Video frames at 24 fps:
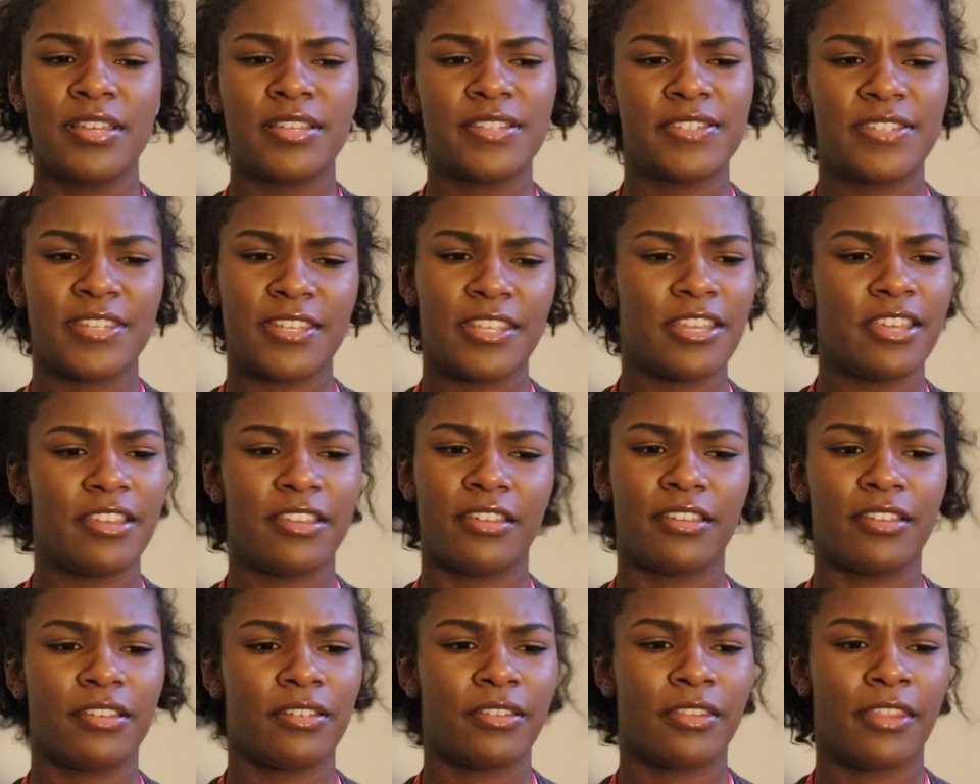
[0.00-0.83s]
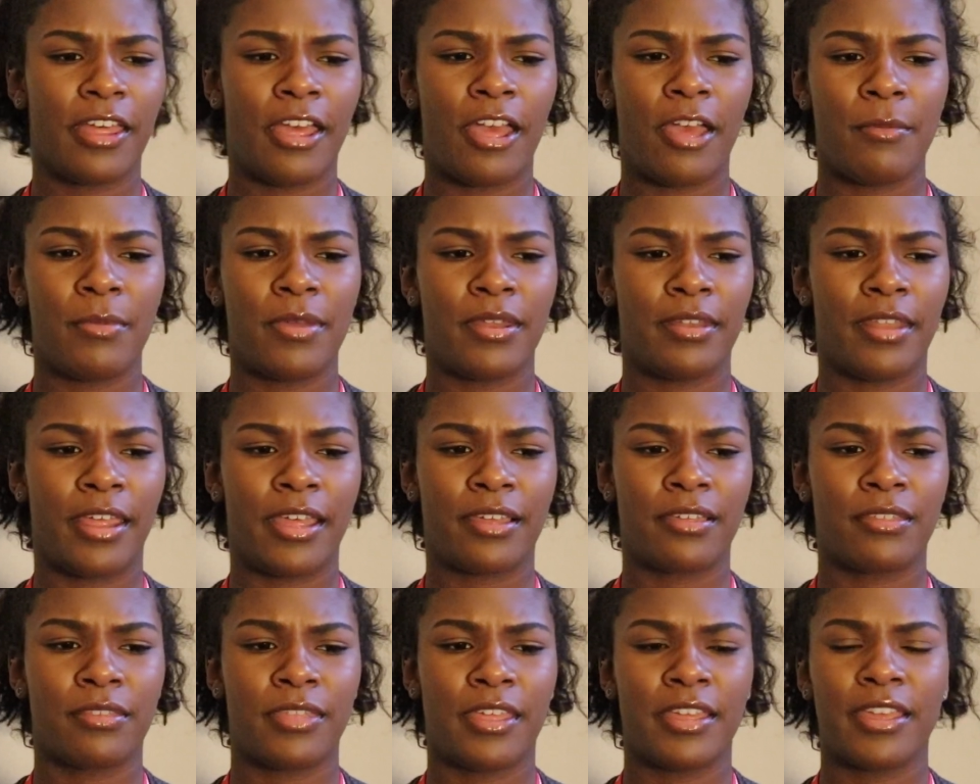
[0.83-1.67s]
seeing them
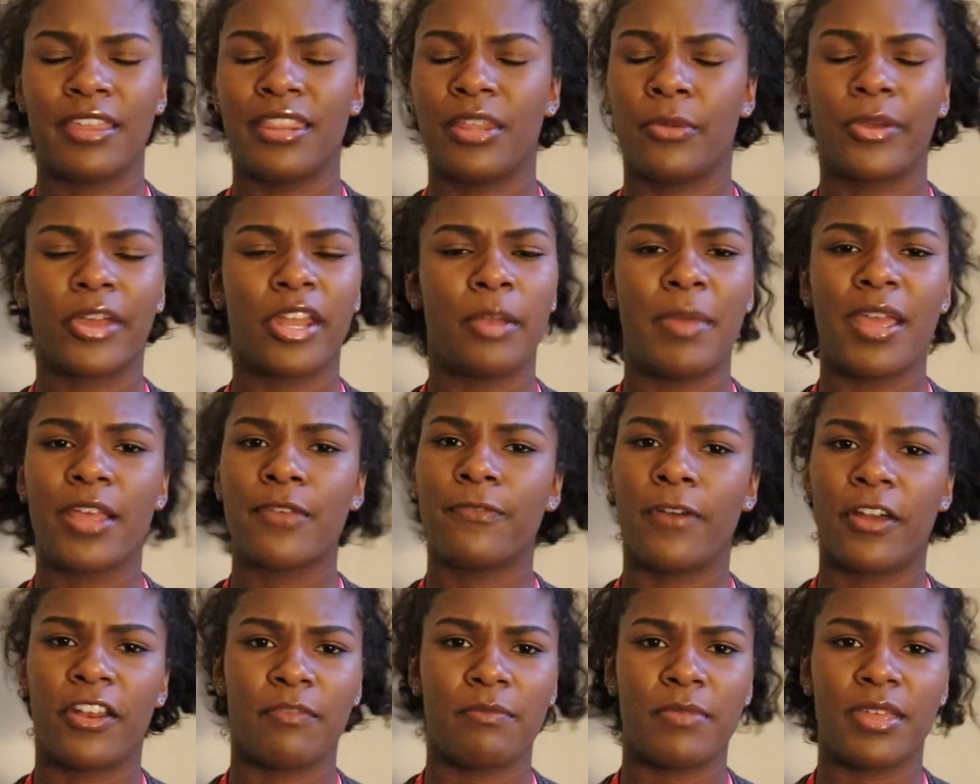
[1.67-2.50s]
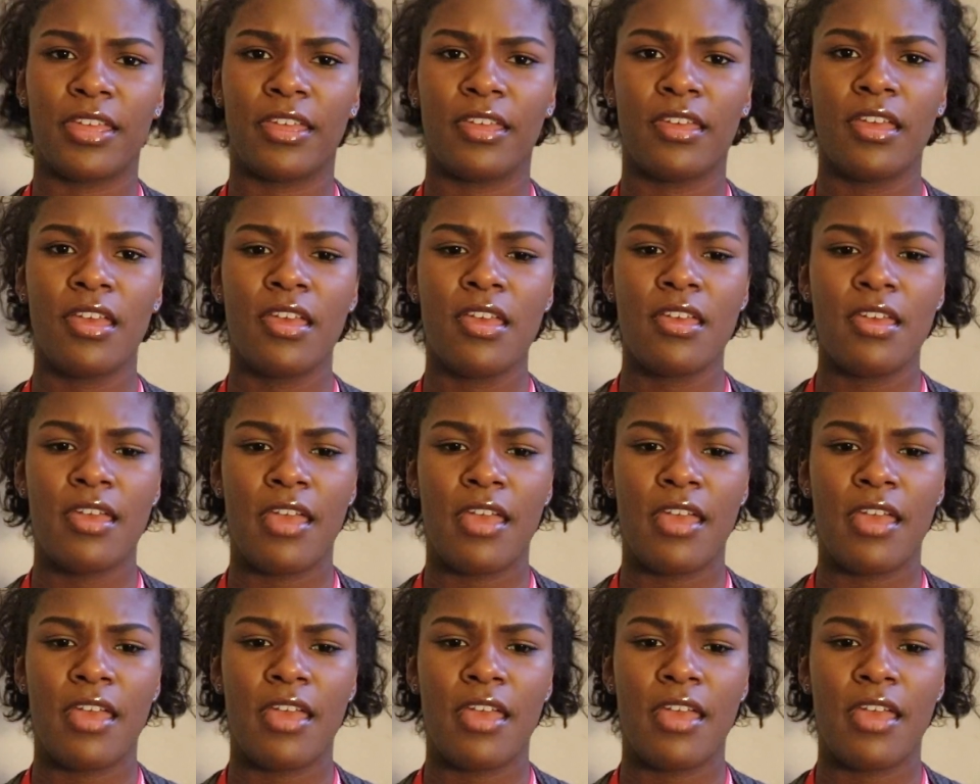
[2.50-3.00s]
and thinking they were going to make fun of me.